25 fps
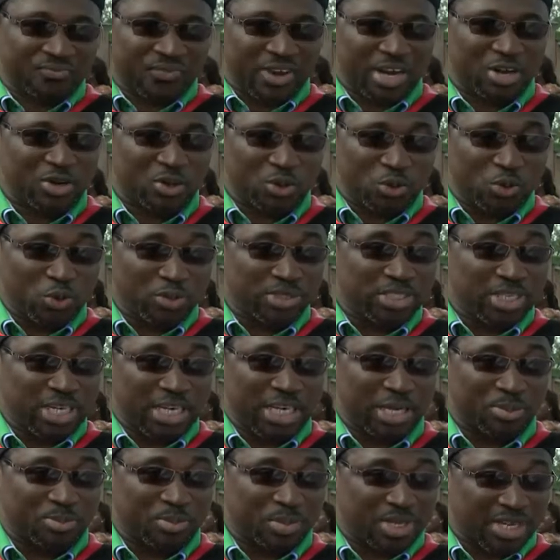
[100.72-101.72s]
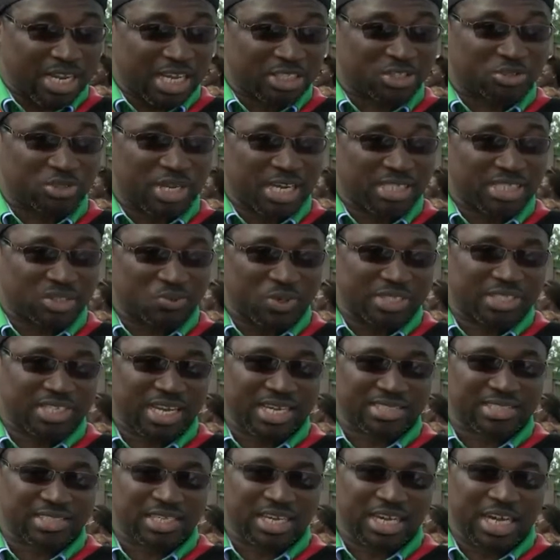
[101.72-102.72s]
very good um, lecturers, which
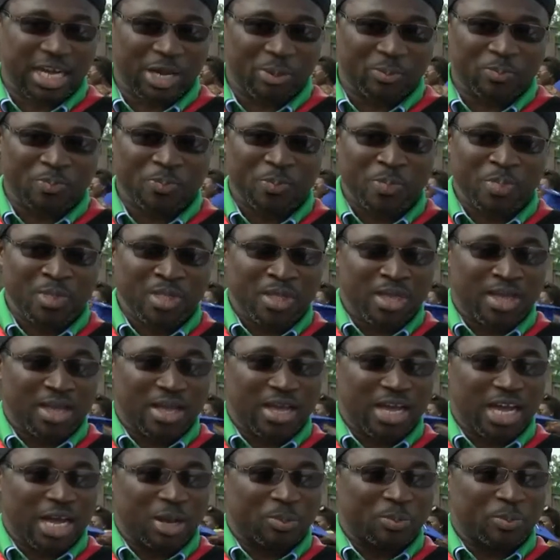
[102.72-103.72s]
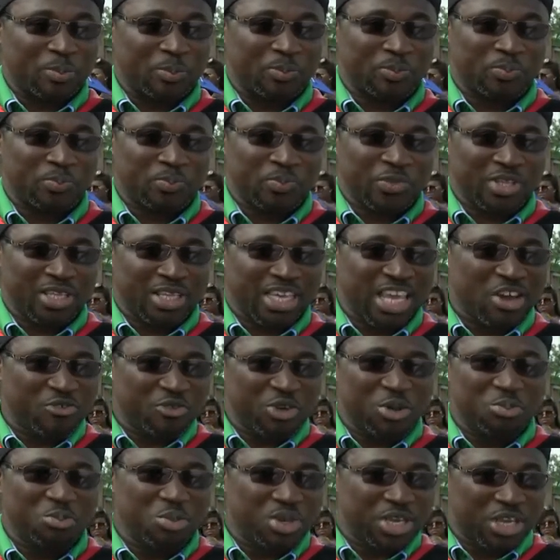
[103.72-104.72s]
has um, um,
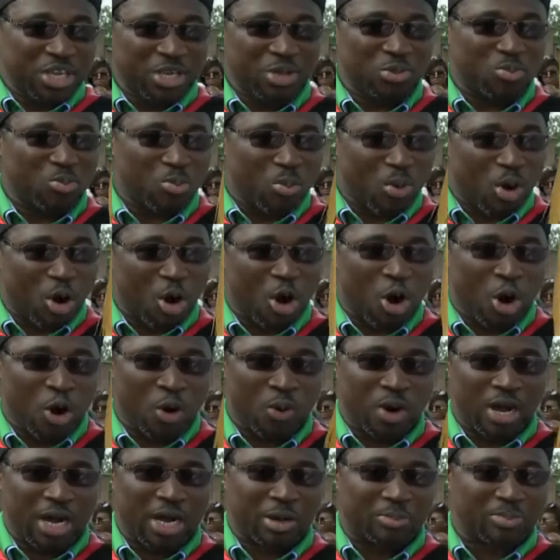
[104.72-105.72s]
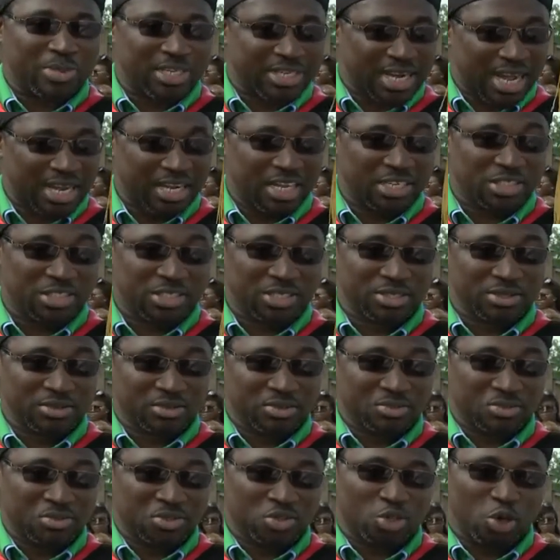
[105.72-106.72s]
given me more um, knowledge.
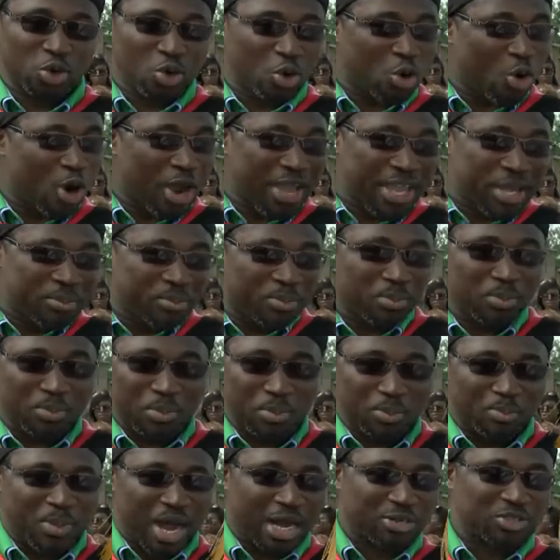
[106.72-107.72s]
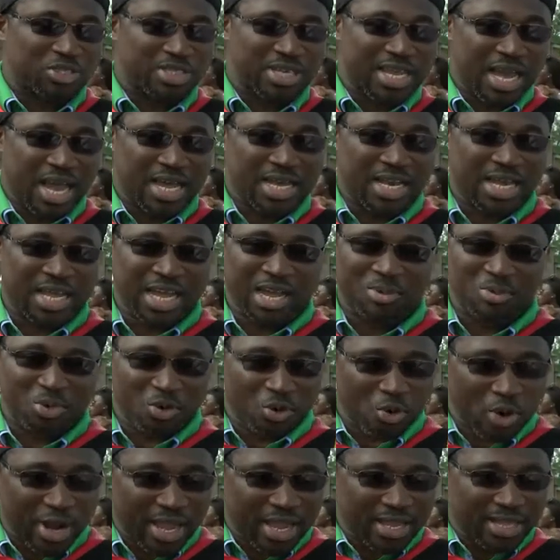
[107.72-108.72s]
So going back to Ghana,
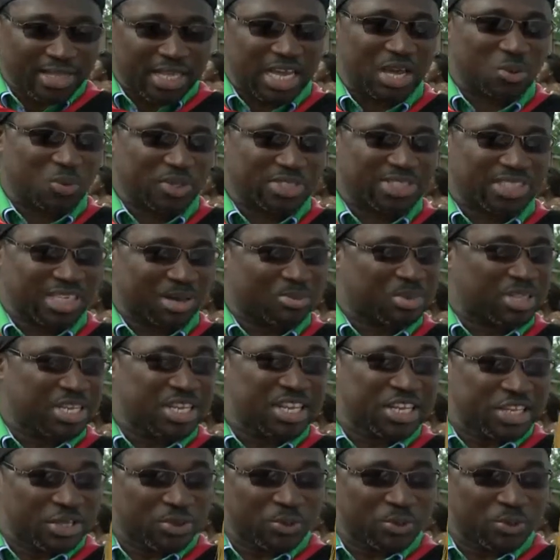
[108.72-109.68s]
I'm going there with something